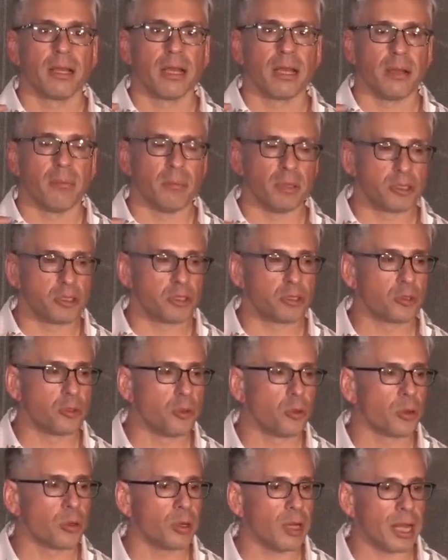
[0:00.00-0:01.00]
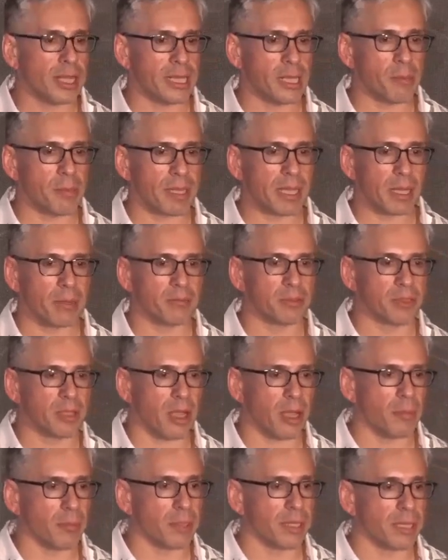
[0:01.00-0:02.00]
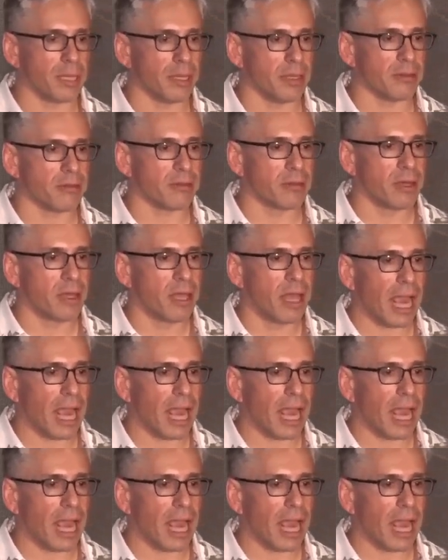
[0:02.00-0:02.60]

mature and they become dominant